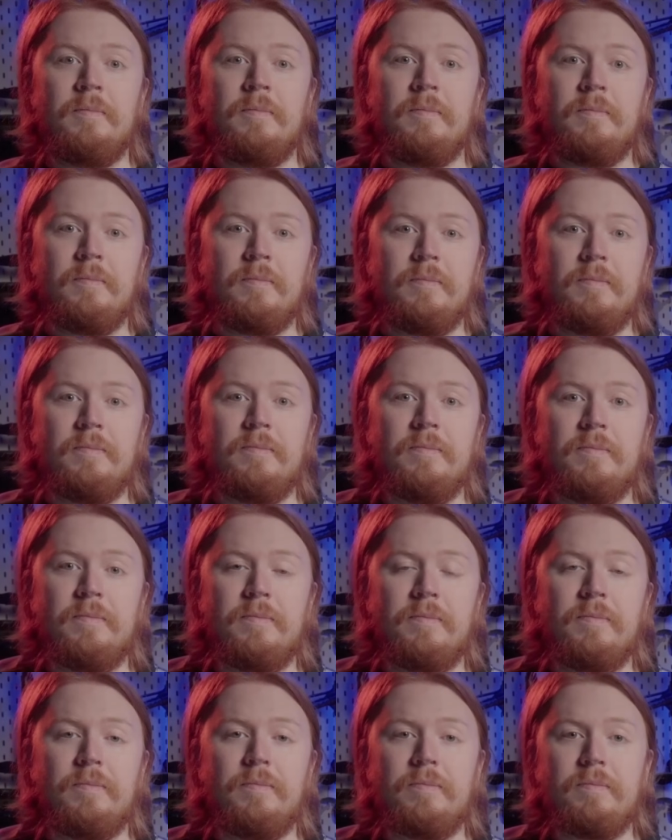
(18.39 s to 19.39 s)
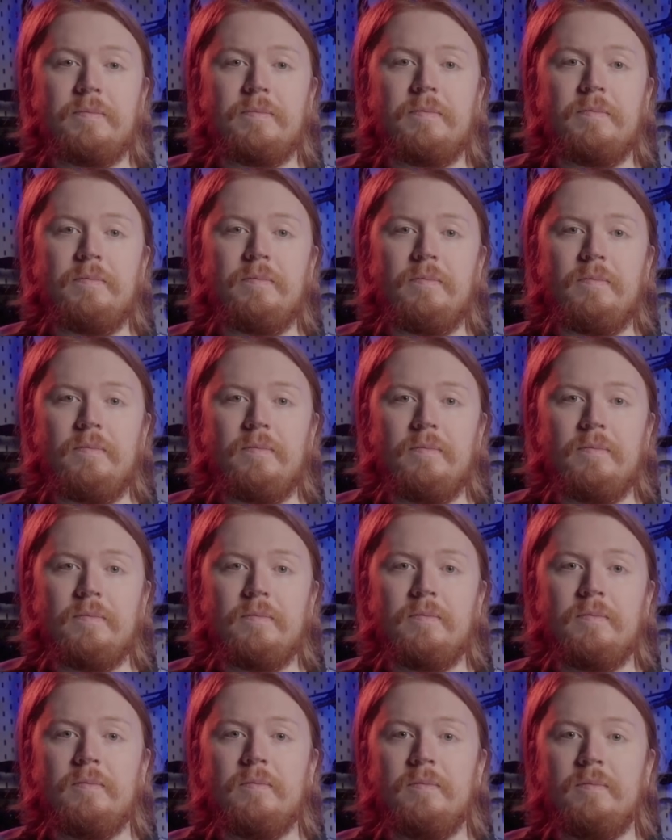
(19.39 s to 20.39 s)

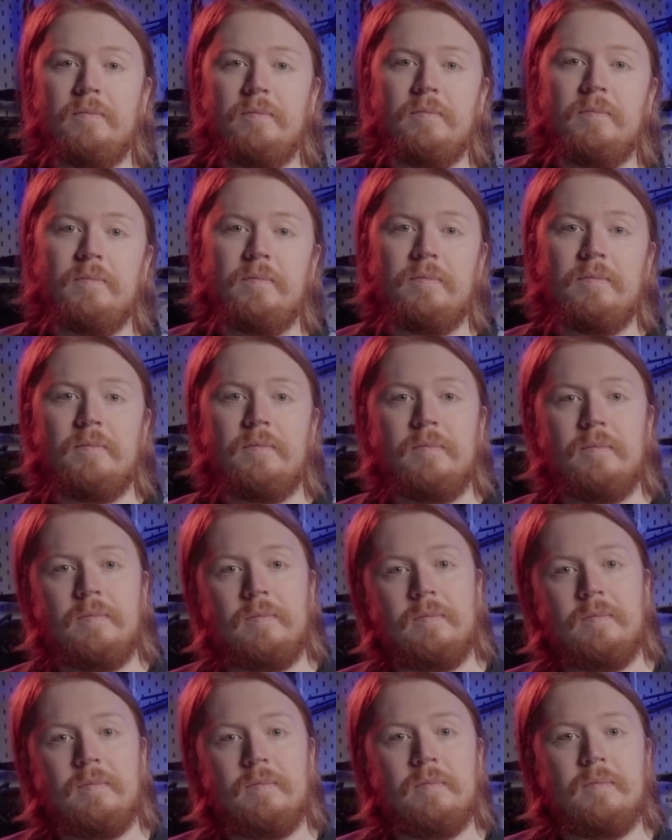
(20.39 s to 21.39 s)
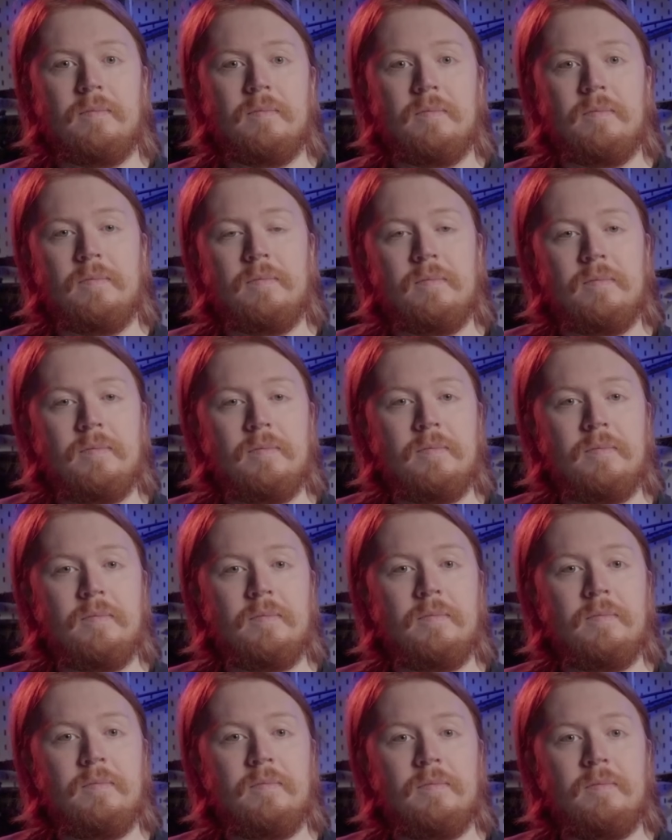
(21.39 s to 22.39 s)

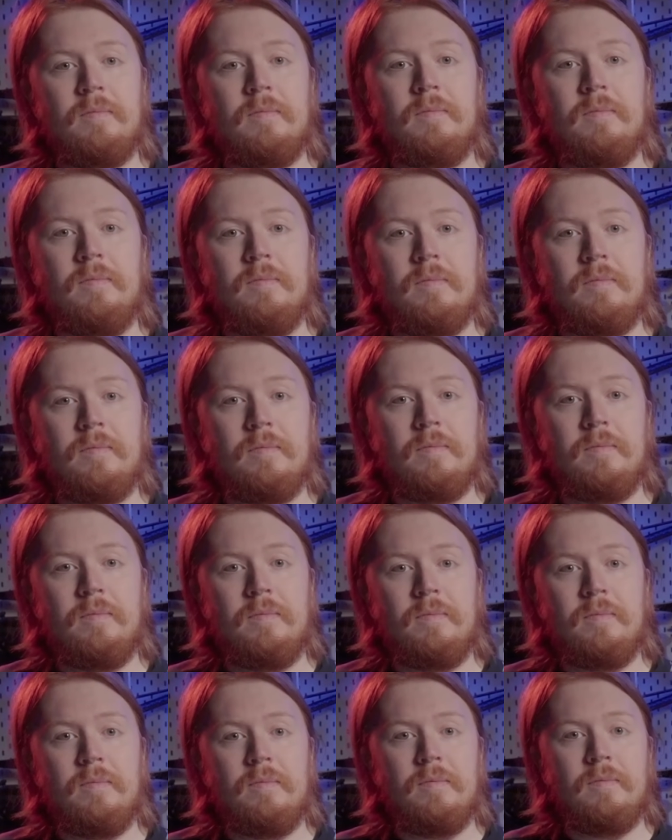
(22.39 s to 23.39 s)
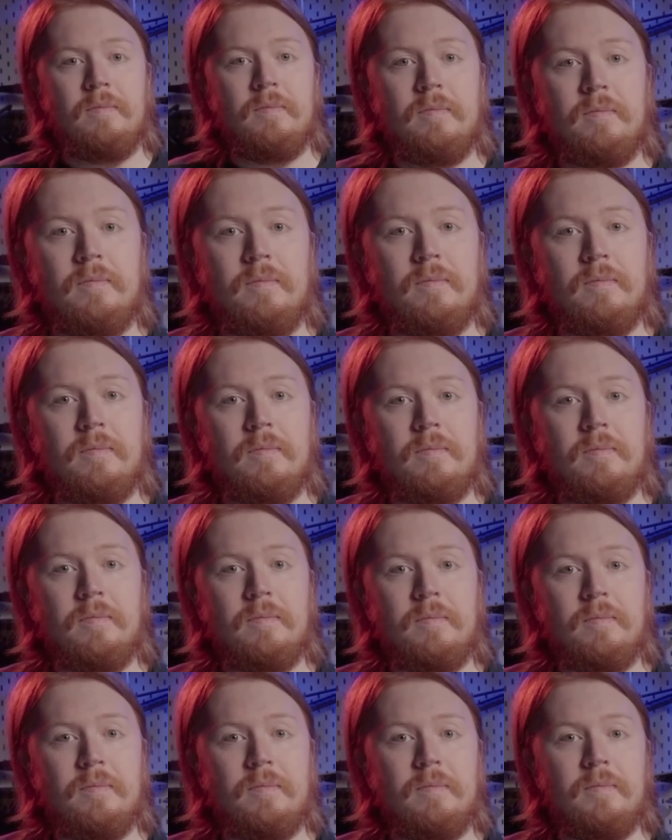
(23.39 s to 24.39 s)

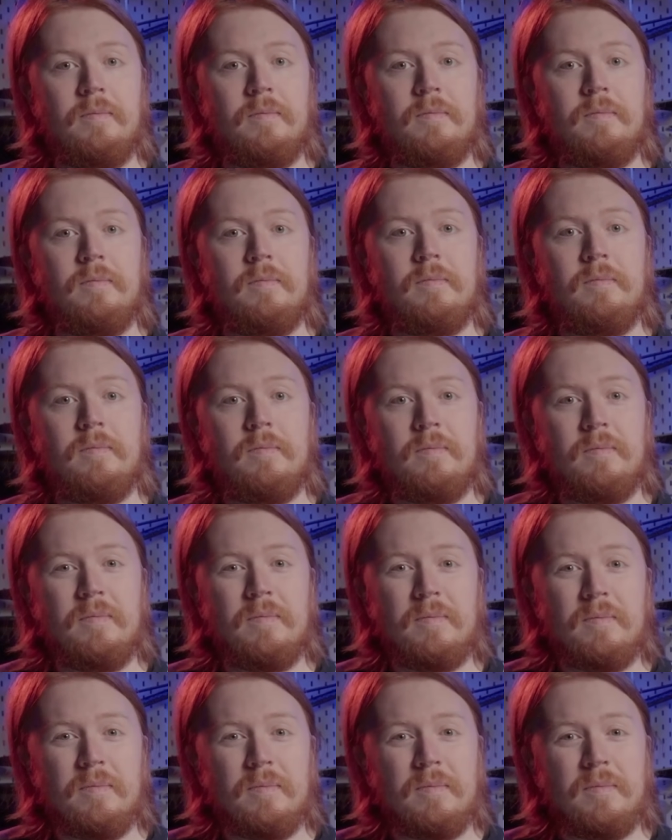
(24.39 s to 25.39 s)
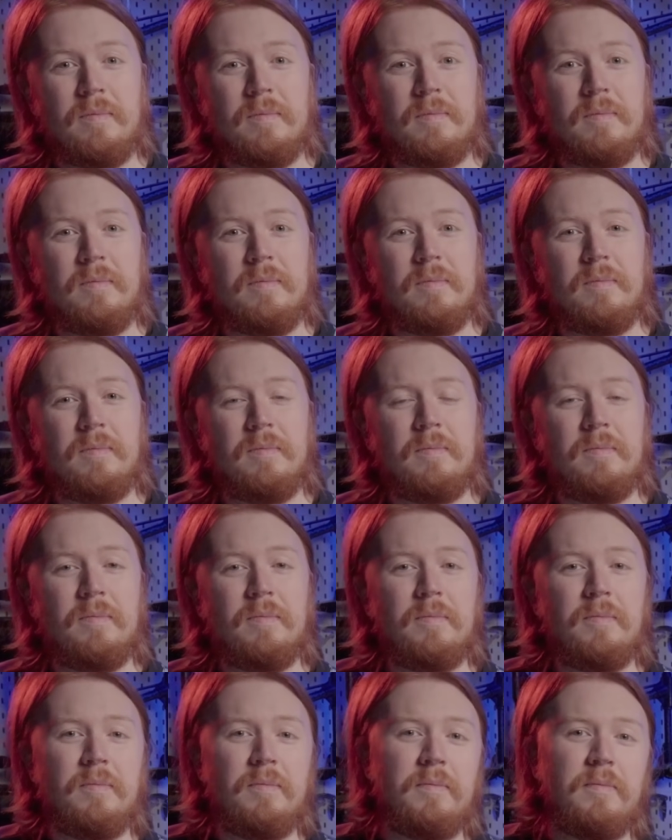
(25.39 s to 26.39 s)
(not speaking)